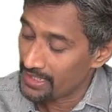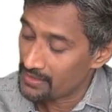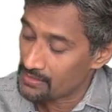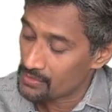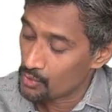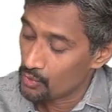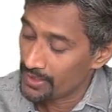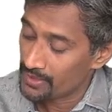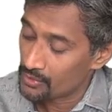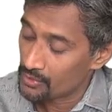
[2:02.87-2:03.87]
that is 2
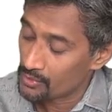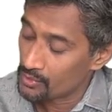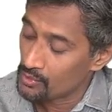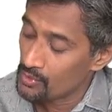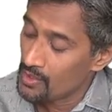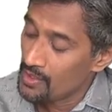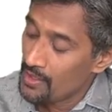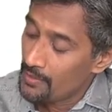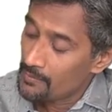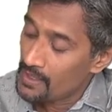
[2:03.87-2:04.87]
into 2
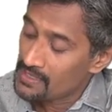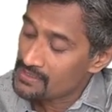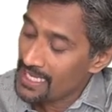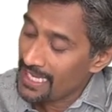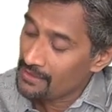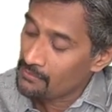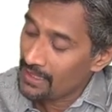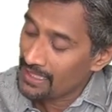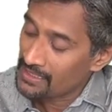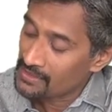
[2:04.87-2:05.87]
plus n
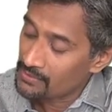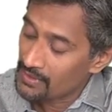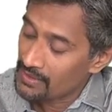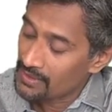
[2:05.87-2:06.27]
minus 1,